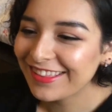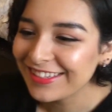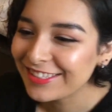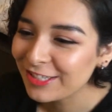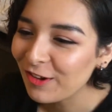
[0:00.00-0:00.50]

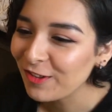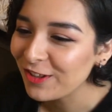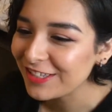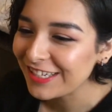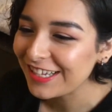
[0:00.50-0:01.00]
This so
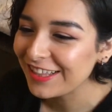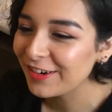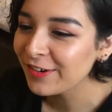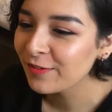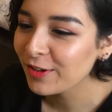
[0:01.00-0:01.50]
looks like
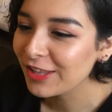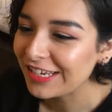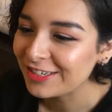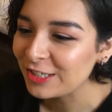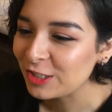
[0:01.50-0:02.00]
they're in
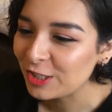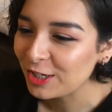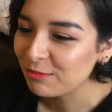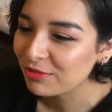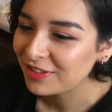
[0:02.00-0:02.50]

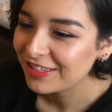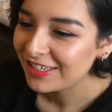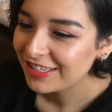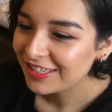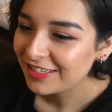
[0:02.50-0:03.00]
relationships.
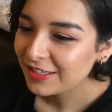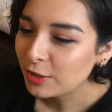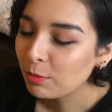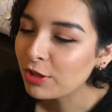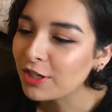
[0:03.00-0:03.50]

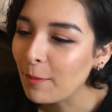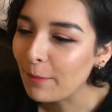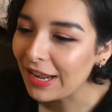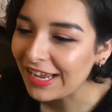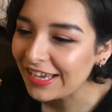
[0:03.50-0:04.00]
You're putting a
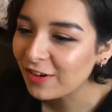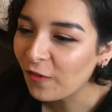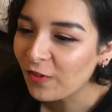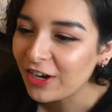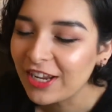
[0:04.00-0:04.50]
blanket
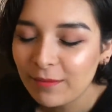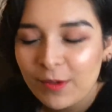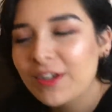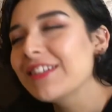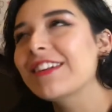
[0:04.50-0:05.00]
over him.
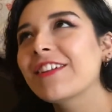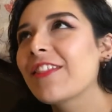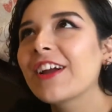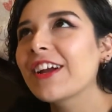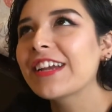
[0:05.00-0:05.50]
You guys are
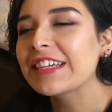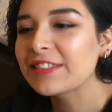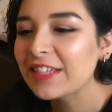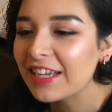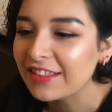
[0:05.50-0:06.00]
there
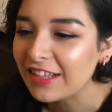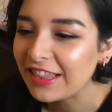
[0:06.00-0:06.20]
gazing at the